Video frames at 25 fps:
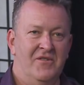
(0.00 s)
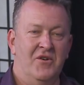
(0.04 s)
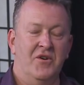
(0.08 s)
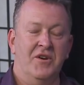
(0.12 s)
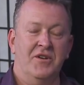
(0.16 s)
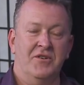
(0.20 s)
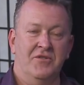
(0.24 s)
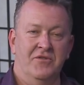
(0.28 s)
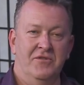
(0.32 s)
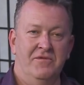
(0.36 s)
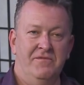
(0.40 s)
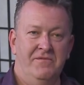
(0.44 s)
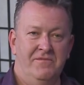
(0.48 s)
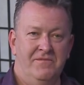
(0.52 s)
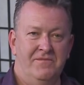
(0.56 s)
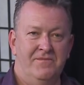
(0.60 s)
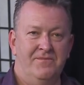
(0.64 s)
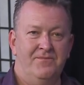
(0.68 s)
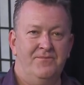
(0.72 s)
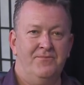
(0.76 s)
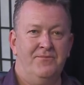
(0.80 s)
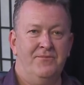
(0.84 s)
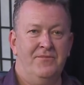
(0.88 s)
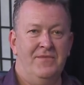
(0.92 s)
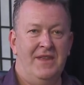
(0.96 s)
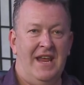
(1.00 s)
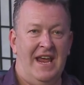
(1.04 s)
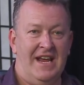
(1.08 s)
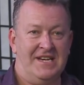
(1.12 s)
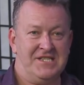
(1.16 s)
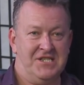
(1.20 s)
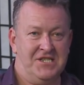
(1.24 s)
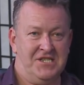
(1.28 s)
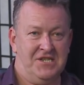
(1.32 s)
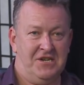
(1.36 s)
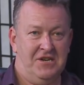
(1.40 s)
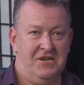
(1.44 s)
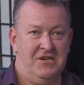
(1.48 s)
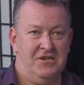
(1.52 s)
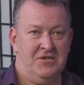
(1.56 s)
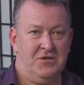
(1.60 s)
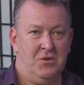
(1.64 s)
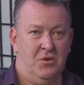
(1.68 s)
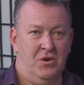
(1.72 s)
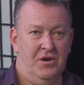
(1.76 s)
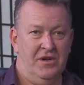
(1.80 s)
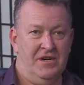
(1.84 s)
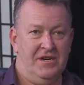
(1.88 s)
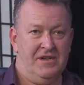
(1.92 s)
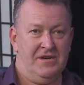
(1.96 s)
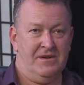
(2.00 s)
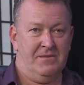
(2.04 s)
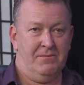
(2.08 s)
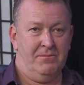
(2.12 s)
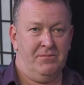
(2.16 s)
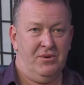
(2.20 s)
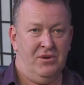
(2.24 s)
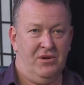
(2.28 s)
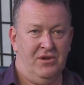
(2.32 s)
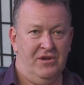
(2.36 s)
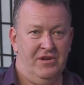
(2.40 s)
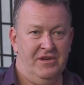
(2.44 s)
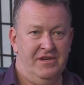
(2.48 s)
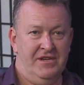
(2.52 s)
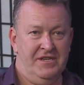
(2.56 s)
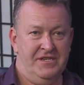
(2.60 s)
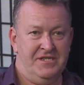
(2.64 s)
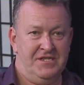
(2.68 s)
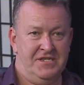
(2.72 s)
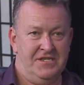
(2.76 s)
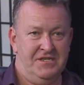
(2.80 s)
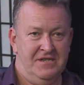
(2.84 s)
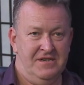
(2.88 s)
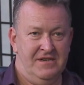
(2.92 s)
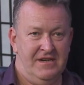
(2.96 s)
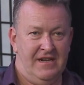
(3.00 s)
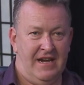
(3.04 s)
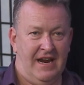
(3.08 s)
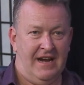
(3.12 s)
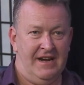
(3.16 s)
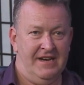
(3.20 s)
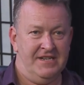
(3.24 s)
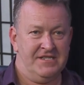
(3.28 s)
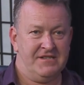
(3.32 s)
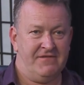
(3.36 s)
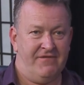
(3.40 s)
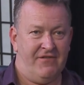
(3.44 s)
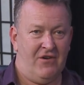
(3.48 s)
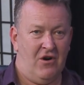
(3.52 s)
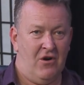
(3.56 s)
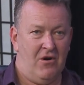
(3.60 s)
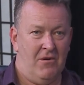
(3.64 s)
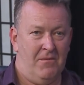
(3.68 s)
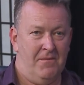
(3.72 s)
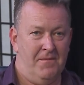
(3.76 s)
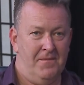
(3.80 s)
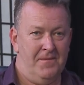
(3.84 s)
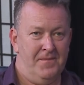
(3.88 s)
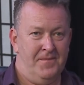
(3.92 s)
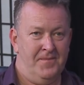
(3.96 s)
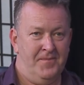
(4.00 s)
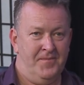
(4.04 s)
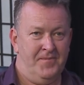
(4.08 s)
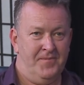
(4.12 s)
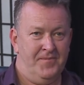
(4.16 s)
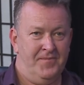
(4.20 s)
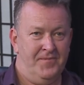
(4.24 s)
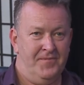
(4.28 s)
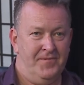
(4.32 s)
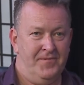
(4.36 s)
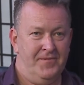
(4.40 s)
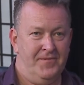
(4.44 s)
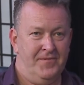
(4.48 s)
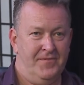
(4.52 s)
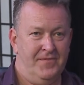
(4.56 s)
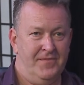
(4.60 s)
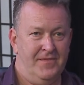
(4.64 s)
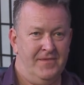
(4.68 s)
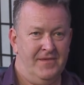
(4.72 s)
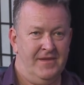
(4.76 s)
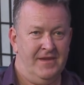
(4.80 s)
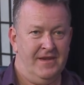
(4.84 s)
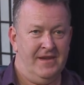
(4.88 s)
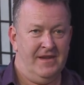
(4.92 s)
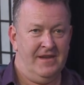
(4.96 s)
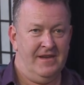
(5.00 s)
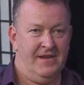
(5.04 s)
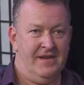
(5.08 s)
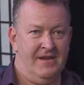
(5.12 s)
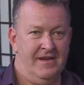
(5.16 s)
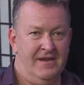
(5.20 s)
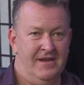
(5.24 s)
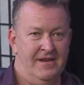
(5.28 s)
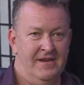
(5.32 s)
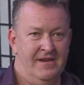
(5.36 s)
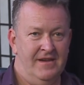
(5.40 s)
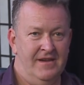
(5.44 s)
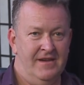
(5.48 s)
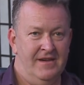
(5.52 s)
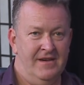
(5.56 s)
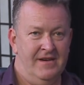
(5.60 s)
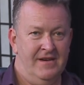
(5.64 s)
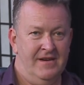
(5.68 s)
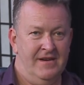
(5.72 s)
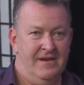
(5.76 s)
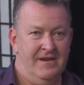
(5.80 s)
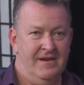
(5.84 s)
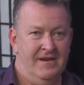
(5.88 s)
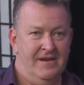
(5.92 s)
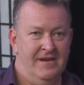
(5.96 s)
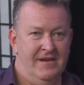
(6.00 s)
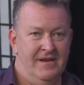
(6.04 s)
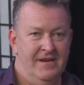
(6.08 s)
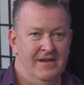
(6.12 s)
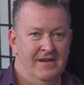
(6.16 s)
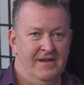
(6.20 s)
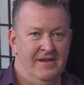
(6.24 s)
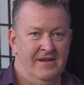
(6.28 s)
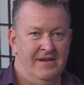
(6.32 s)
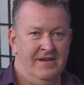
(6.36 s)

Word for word: Very good. Next tweet, please, and it's from Wayne O'Bro.